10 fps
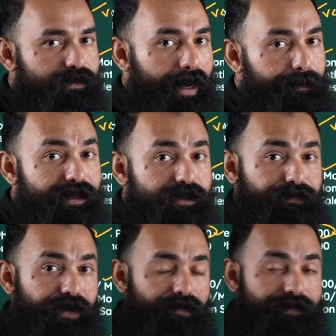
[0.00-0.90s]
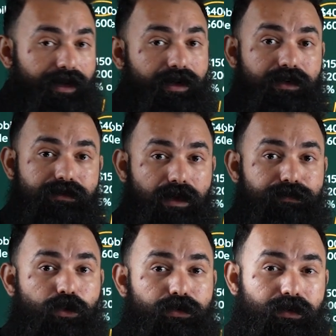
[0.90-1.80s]
That means if you have taken some
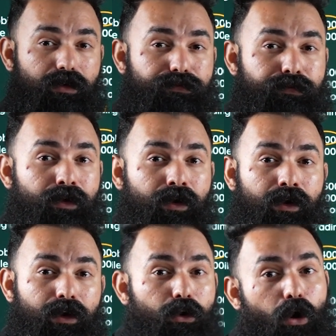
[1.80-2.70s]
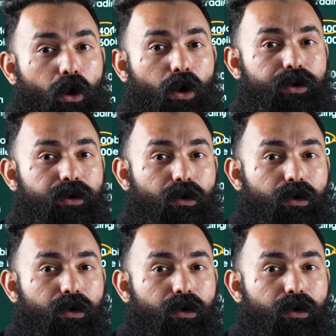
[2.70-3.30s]
sort of loan